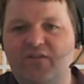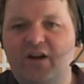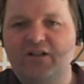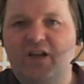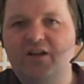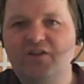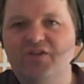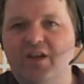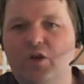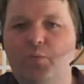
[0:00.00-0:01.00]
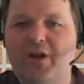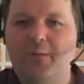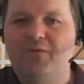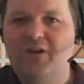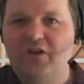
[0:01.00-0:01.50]
of air tightness, then you put
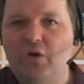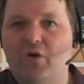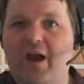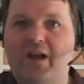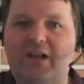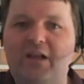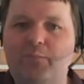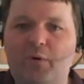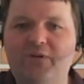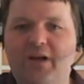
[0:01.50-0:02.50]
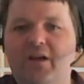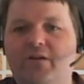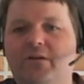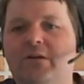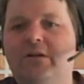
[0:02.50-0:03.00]
MVHR and a heat pump
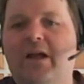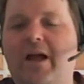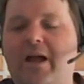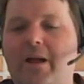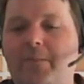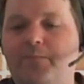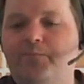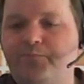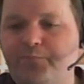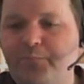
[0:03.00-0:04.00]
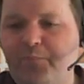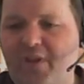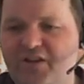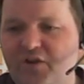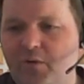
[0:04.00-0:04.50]
together.
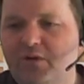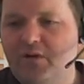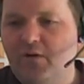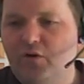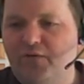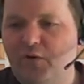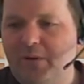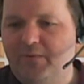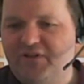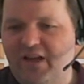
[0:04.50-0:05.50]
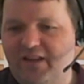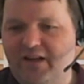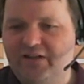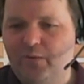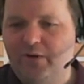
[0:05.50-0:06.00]
So it's a good few people saying
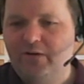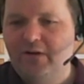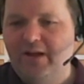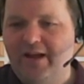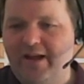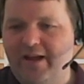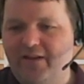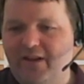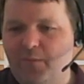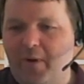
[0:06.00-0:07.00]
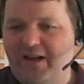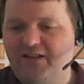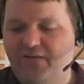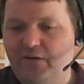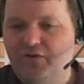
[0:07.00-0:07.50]
that as well, that the
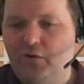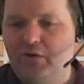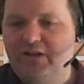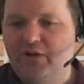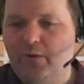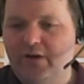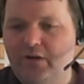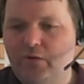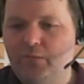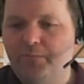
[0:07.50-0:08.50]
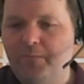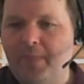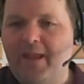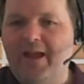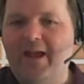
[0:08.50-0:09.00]
passive house only is the way to go.
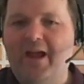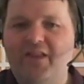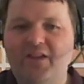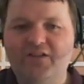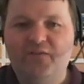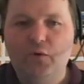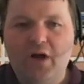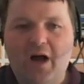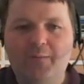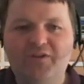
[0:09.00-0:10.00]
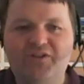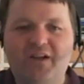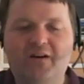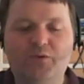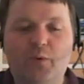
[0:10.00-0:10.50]
And there's a few comments
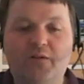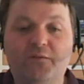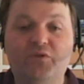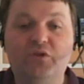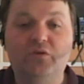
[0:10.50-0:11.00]
there as well from